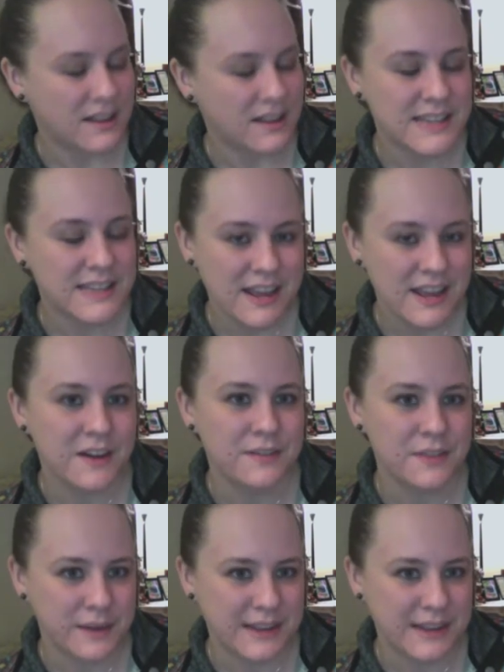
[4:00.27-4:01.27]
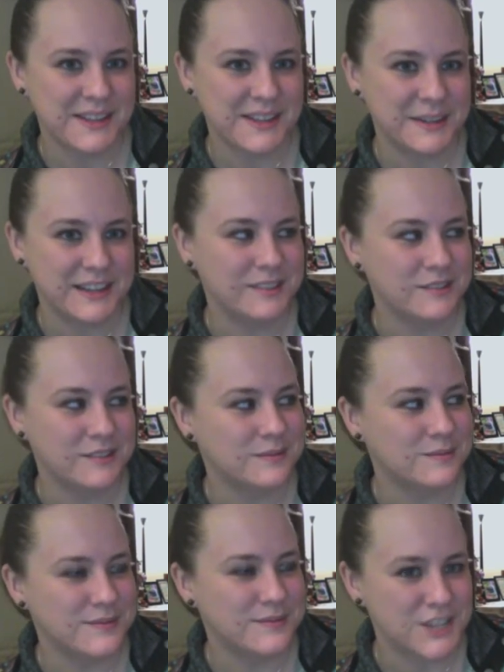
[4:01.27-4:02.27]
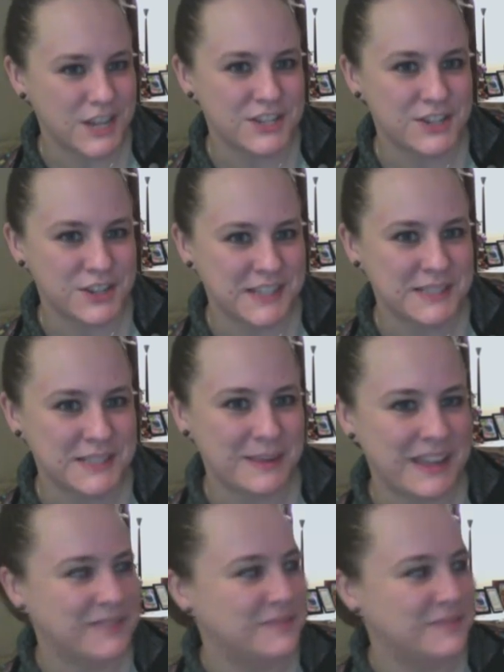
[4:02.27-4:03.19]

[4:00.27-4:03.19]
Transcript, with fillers: take care of the rescuing. Just trust me.